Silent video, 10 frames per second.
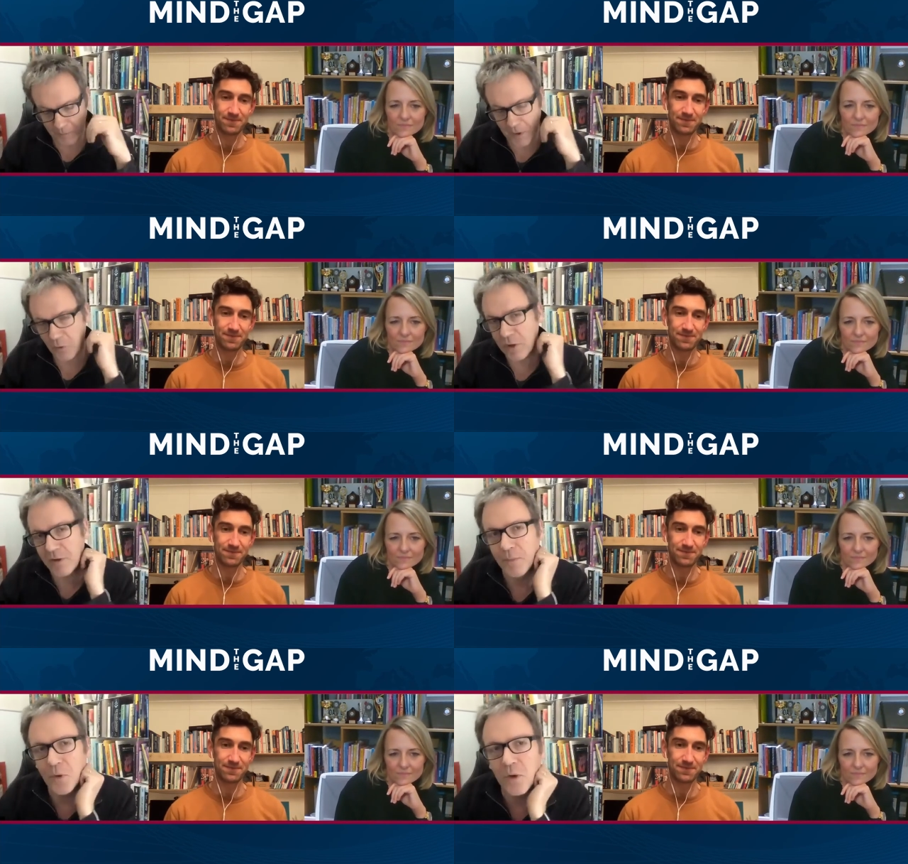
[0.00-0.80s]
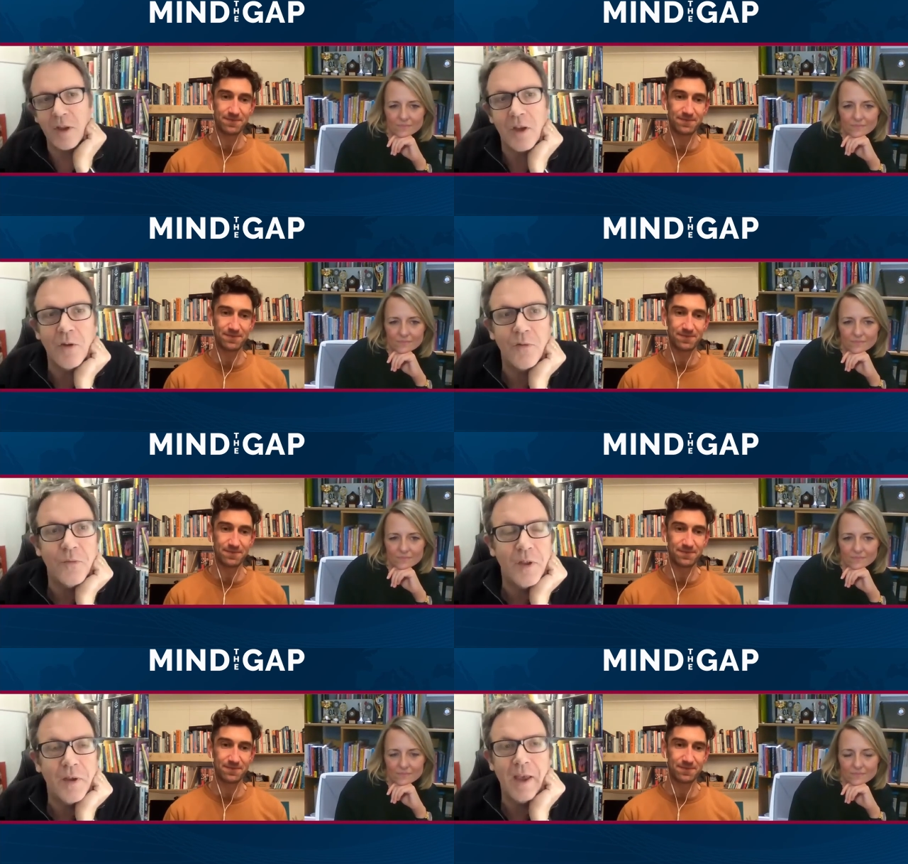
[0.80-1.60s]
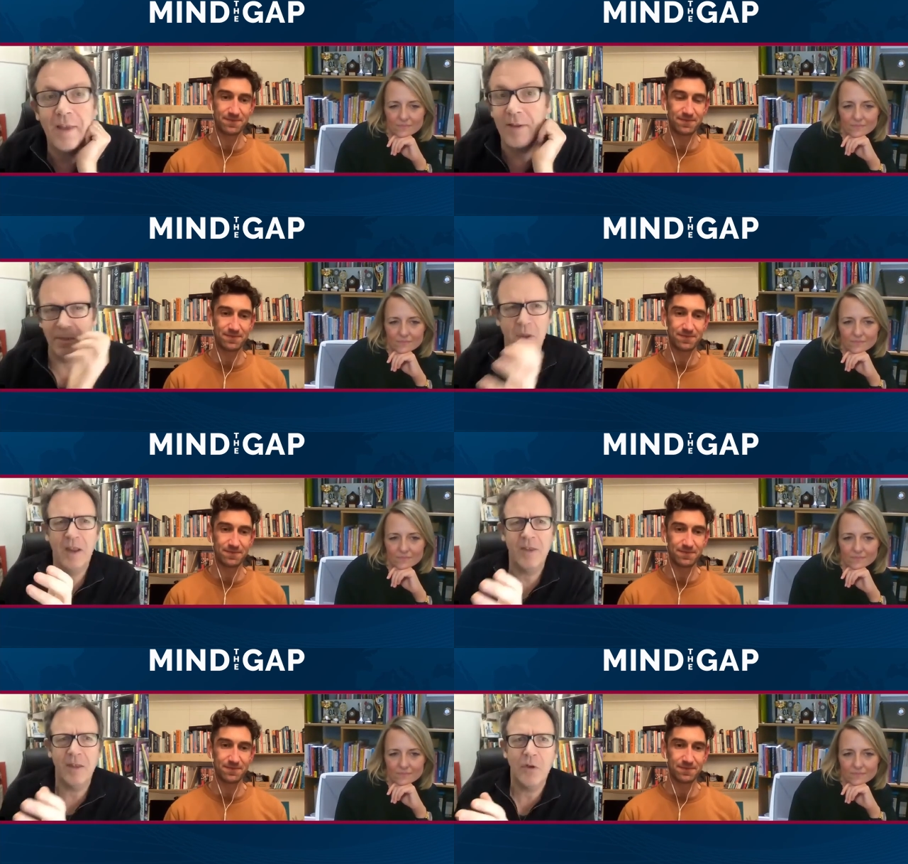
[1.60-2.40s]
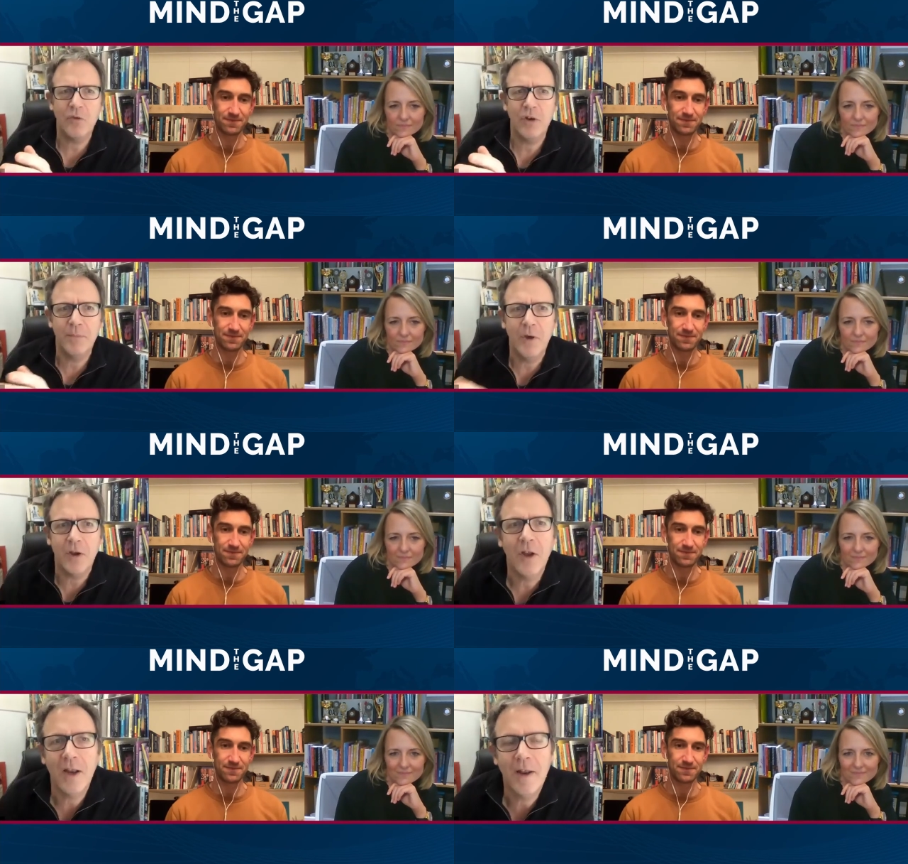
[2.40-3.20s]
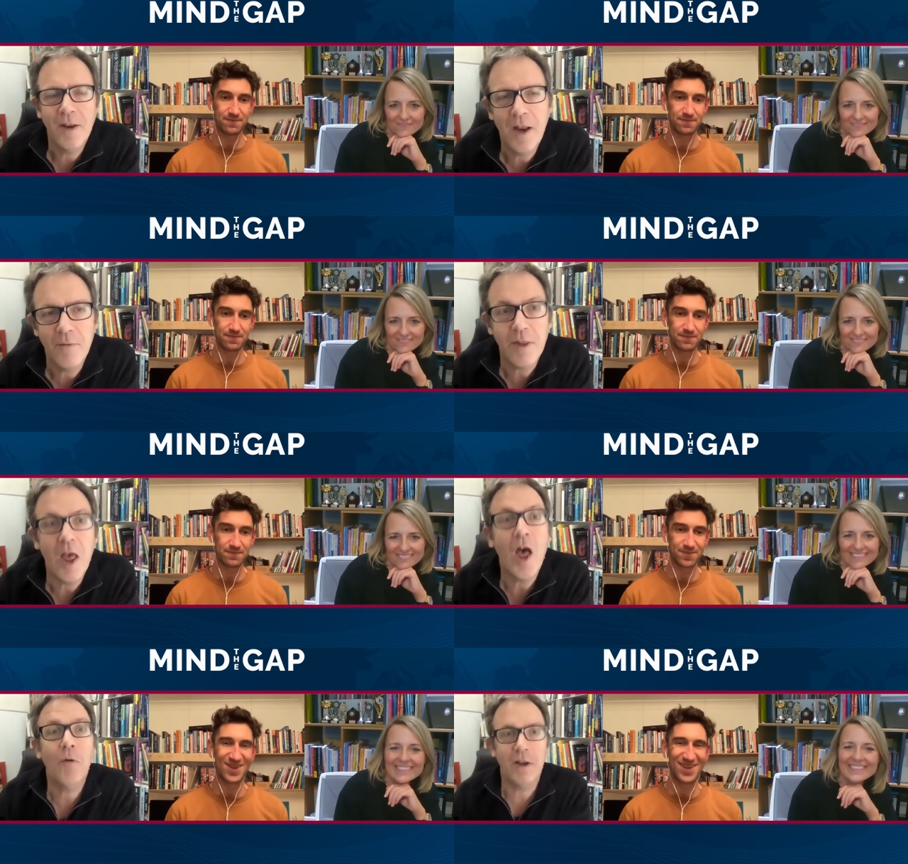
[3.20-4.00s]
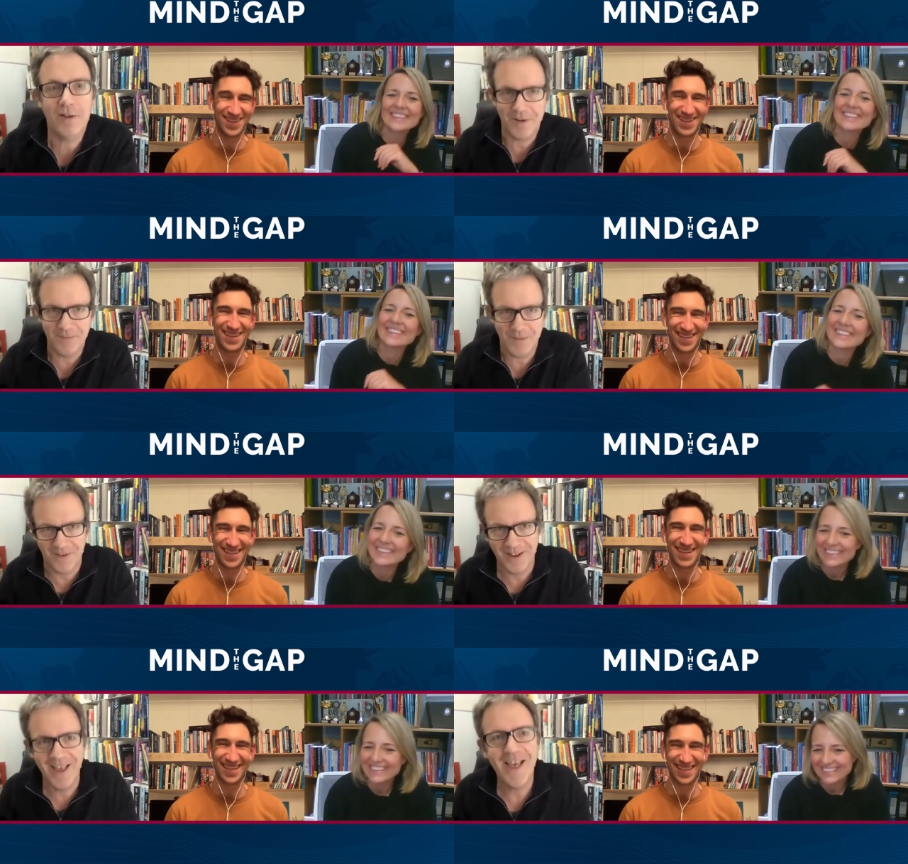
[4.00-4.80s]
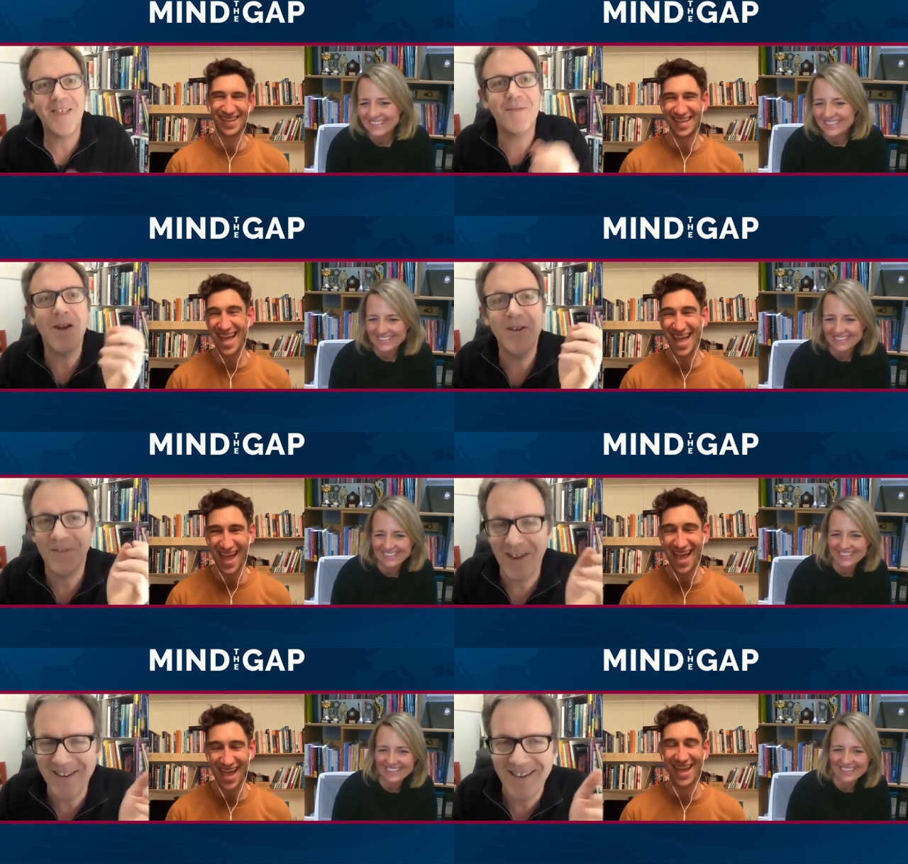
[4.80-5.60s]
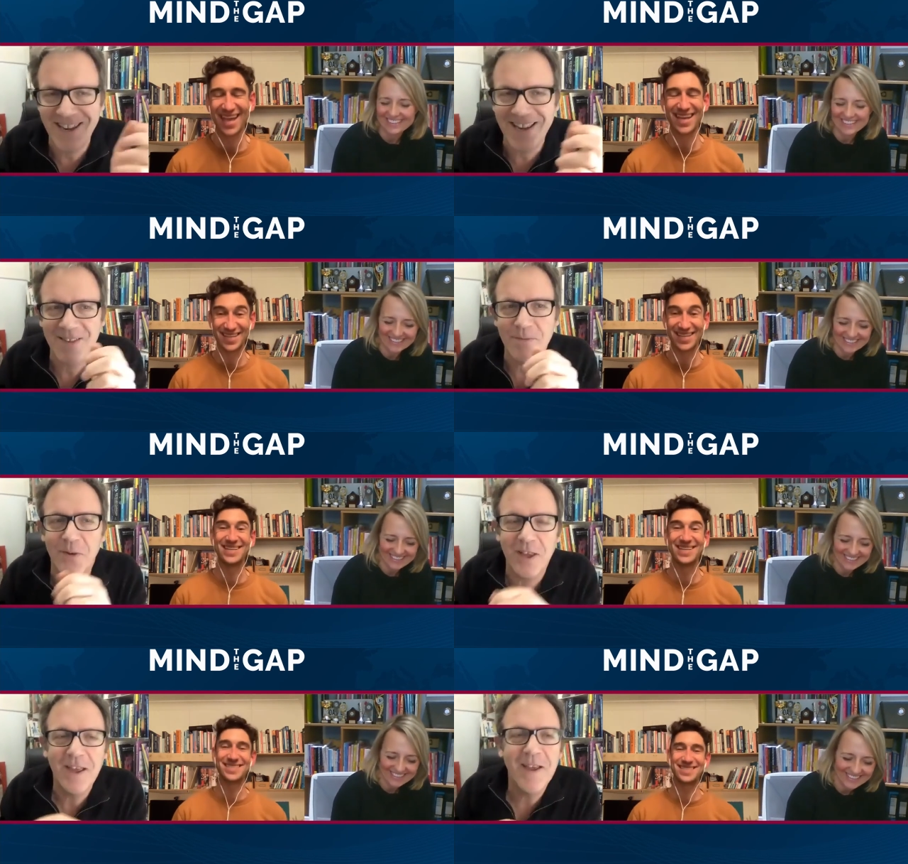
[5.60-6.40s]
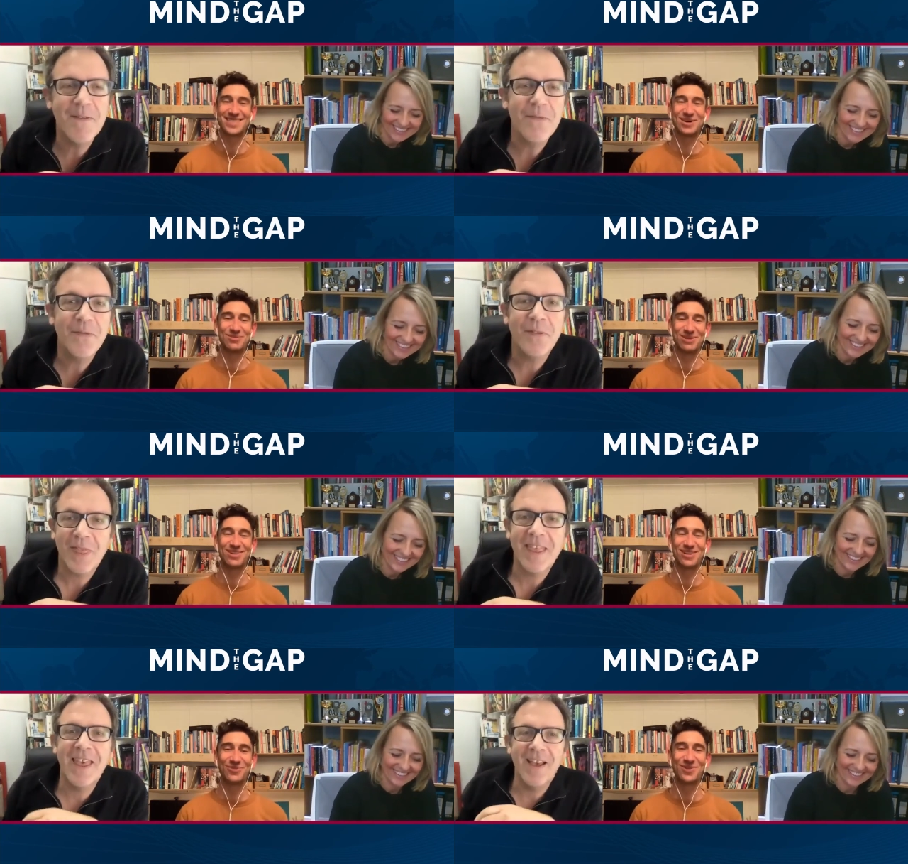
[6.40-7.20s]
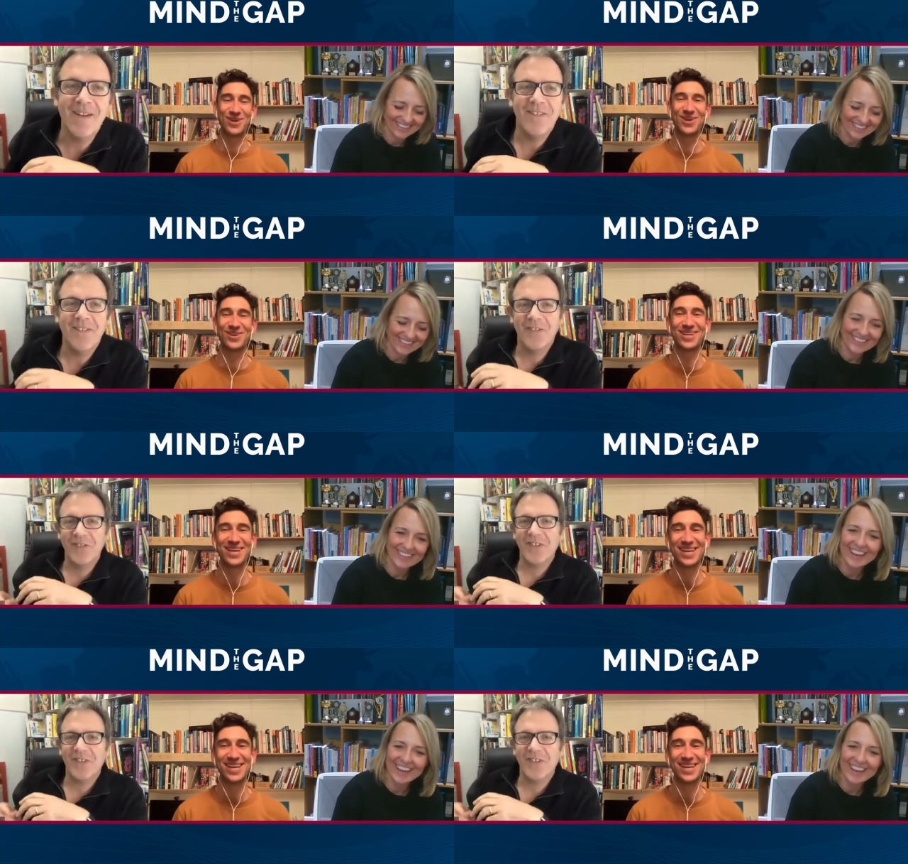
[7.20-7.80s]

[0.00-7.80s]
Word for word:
Speaker 1: most recent book that you've, that, is, it, is it the most recent book? God, I don't know if it's a recent book, The Motivated Teaching.
Speaker 2: It book. Is, Tom, you're off the hook.